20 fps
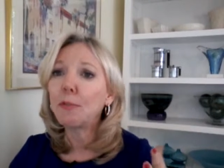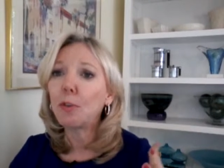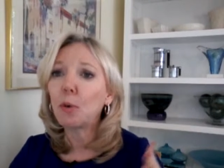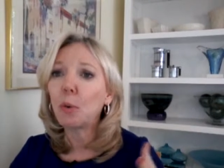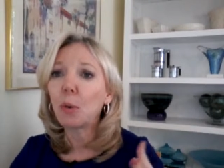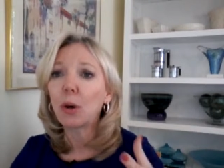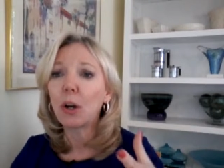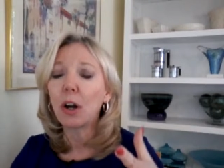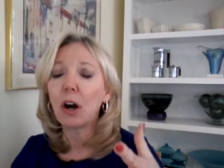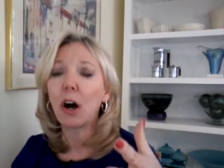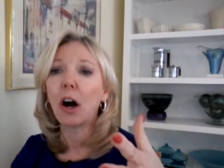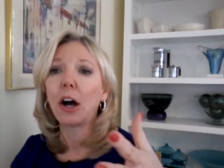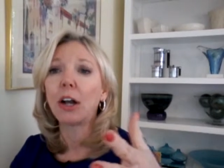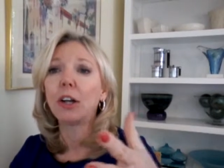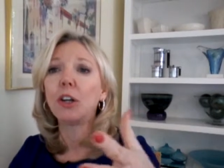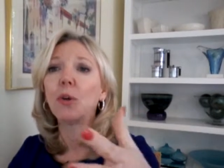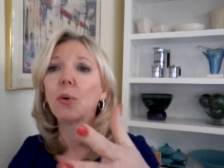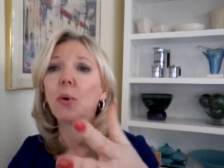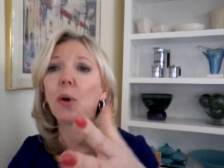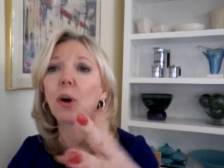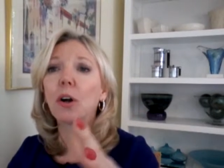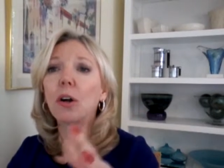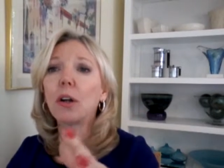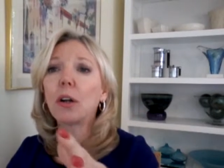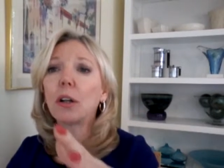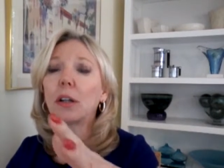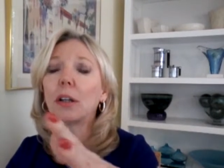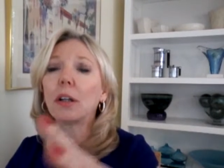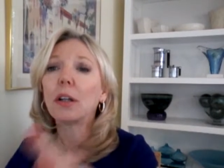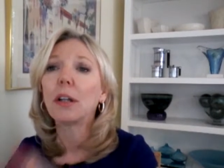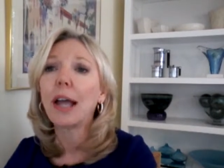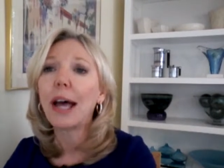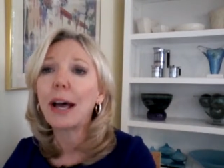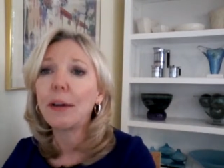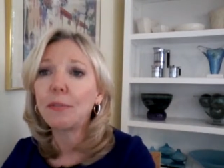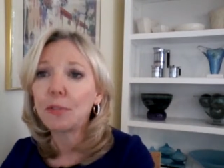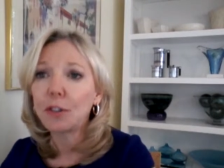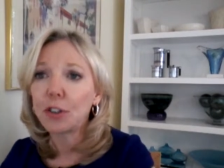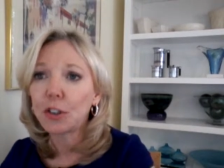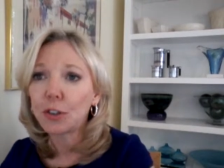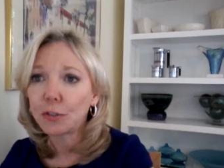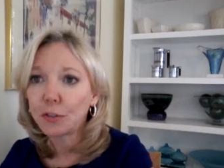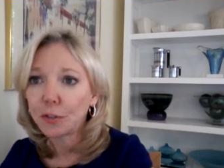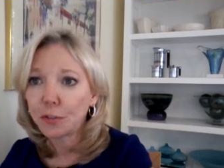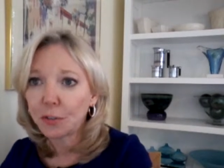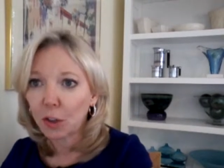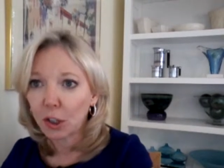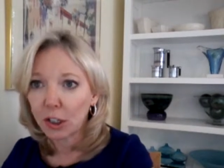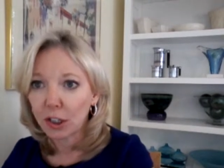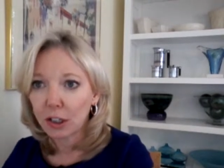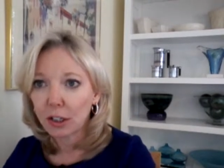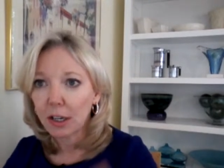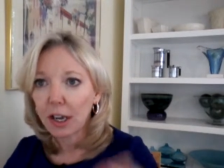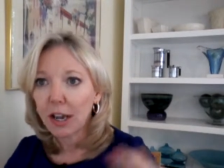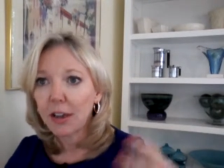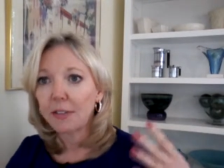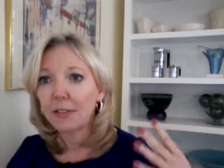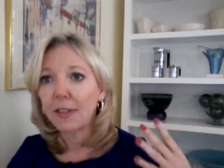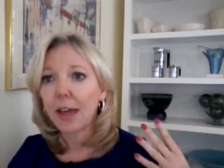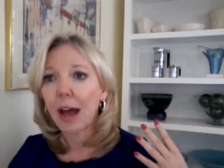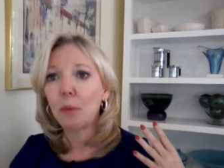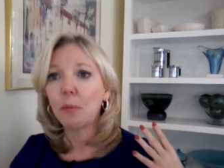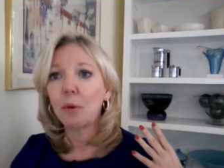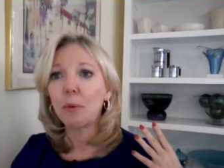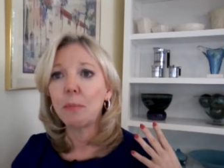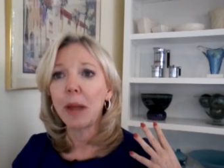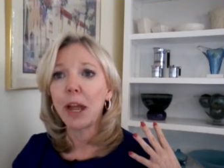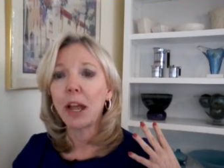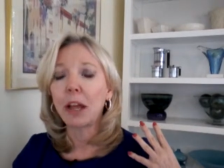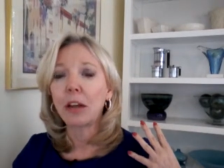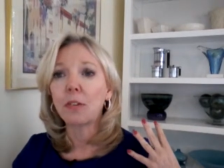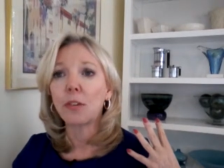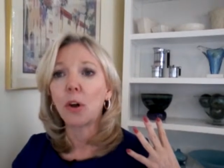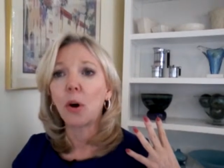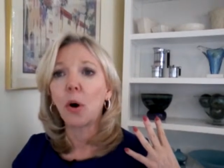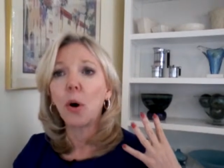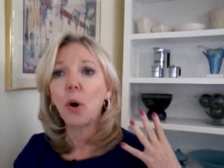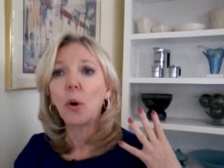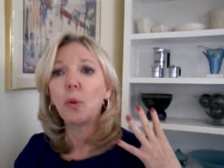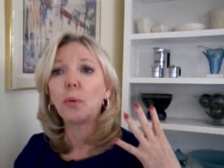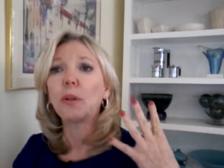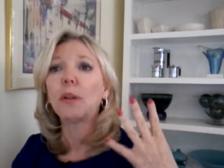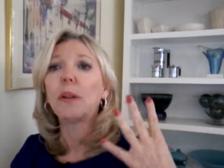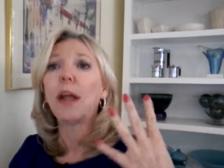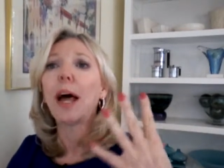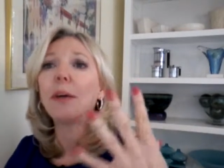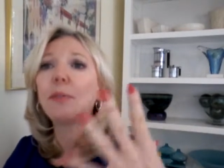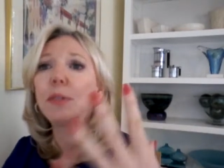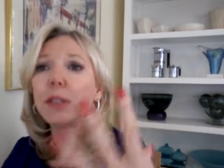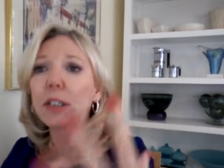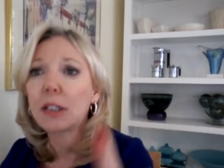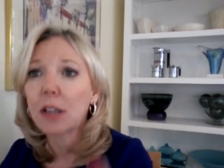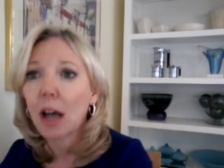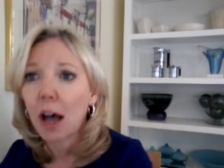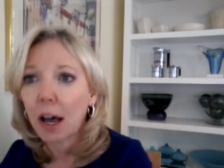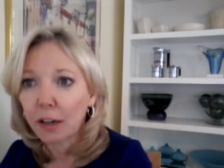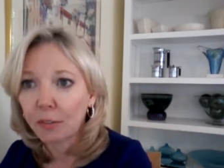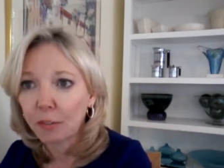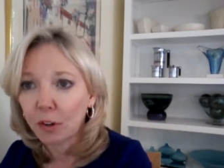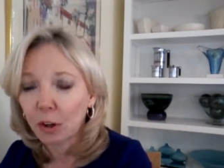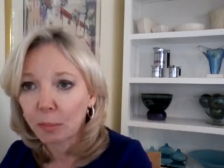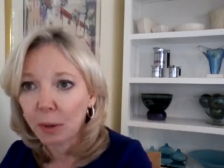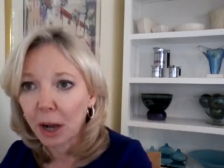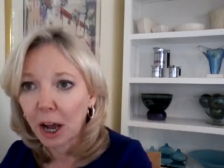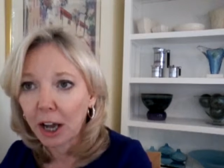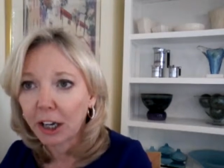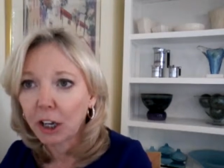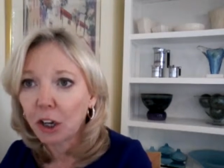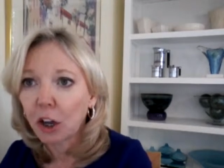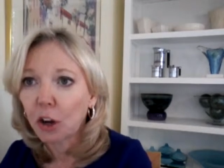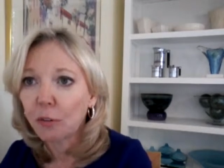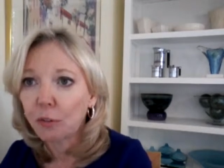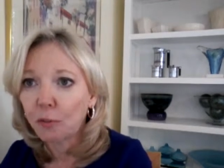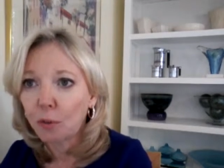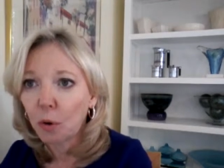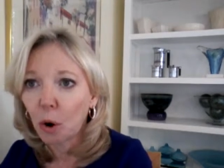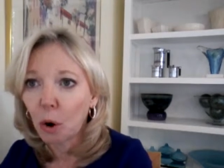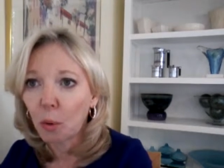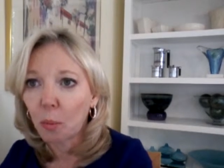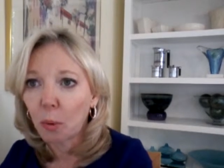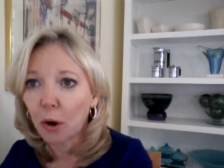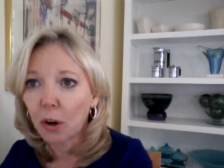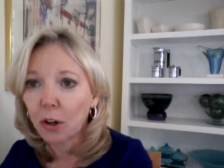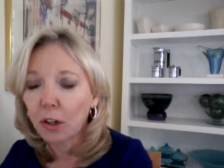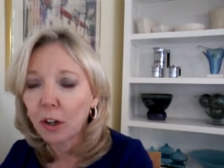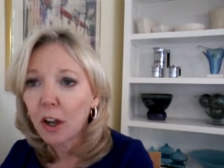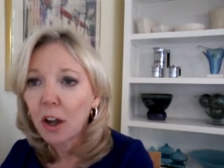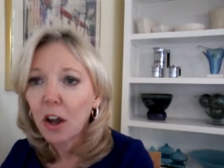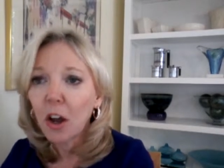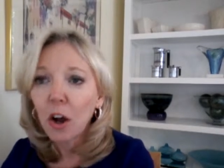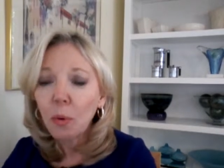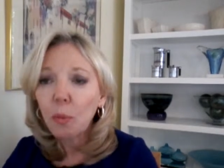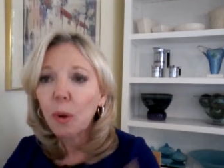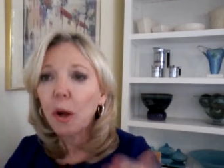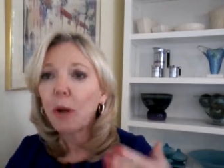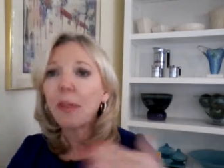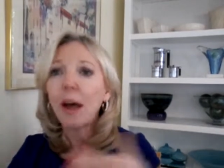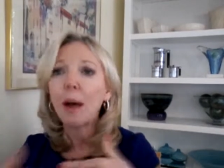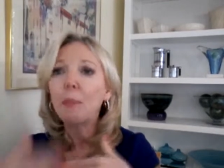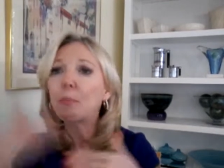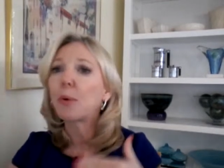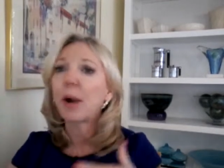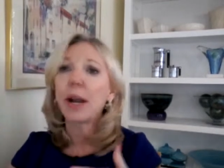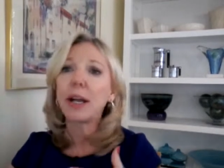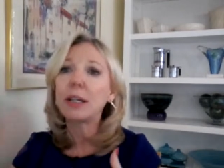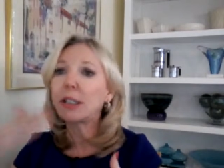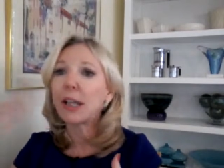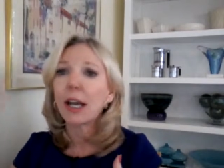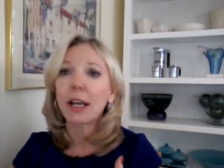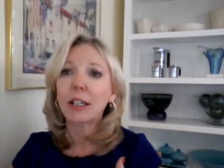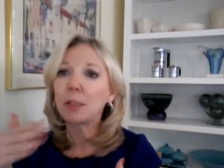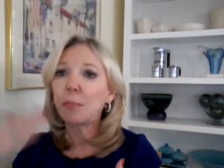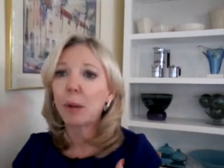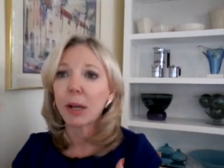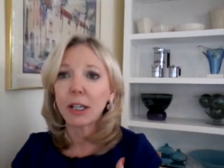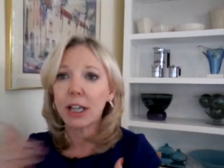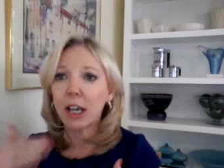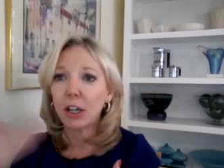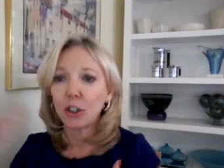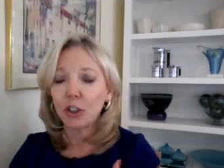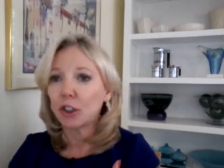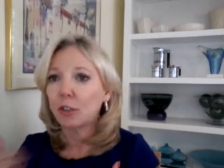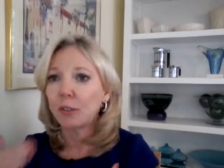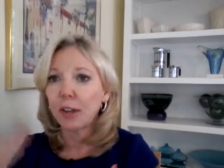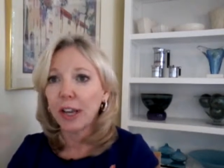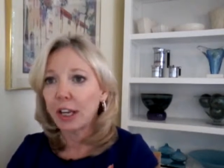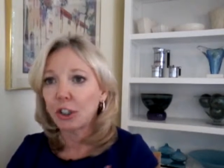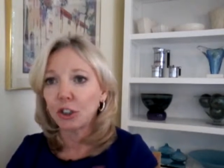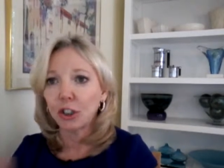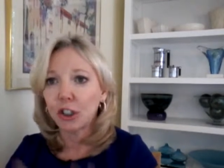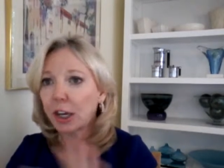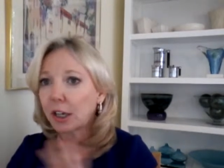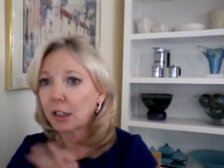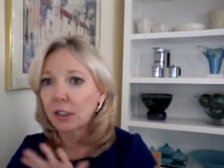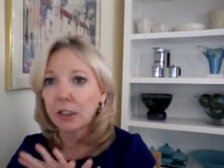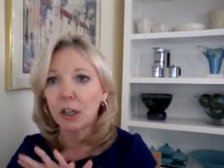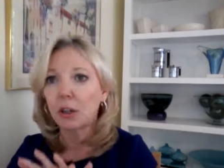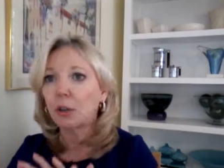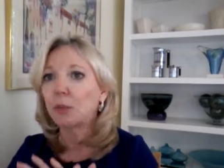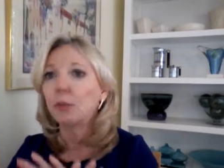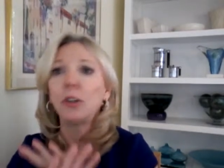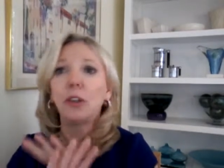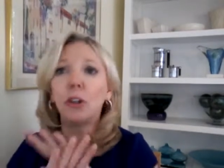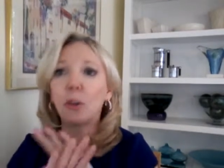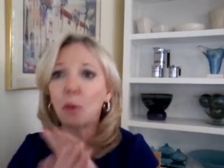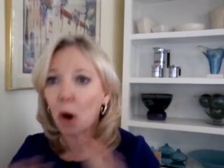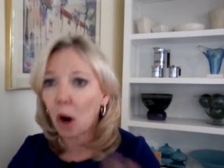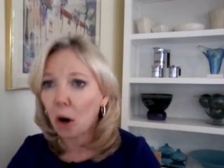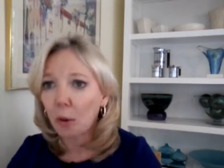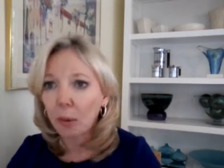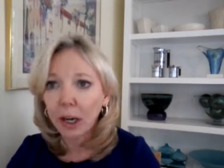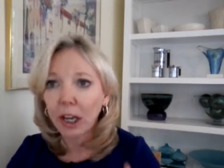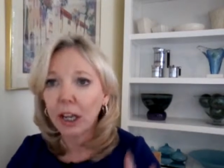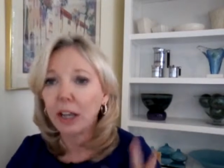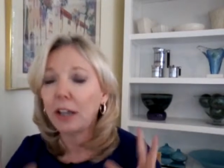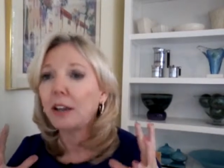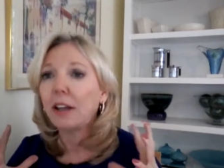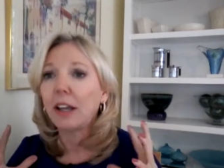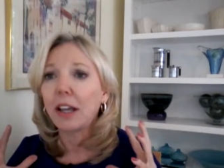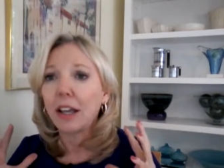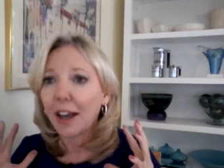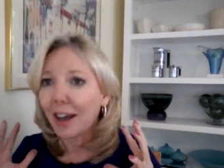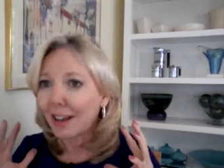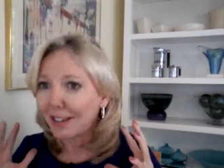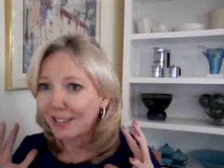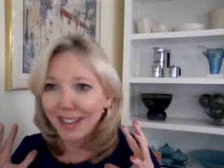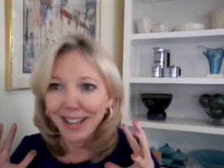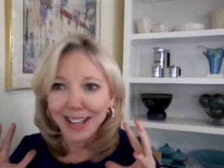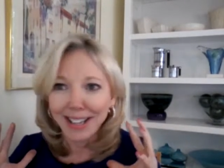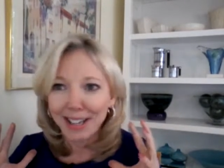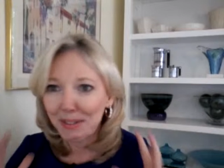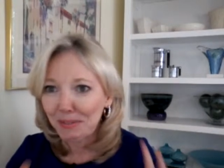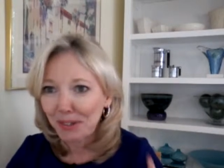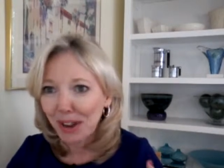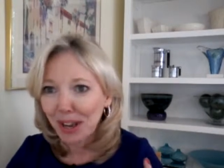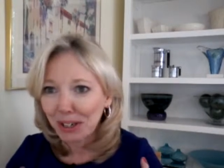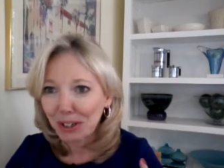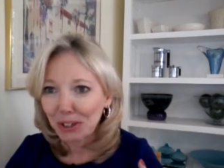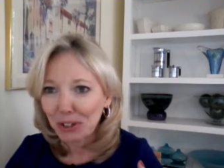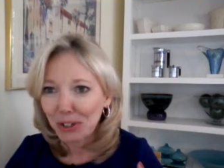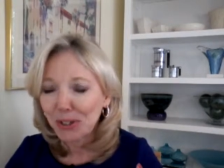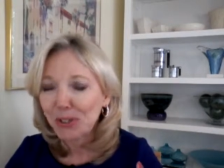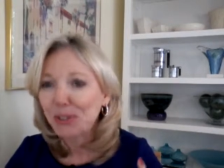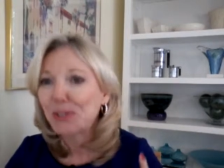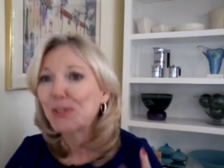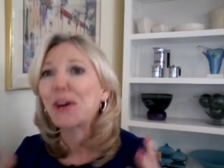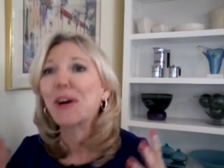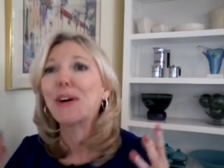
forward on your left foot. That will make the whole left side of your body go forward. Well, that breaks expectation of a handshake. So you're already at an advantage.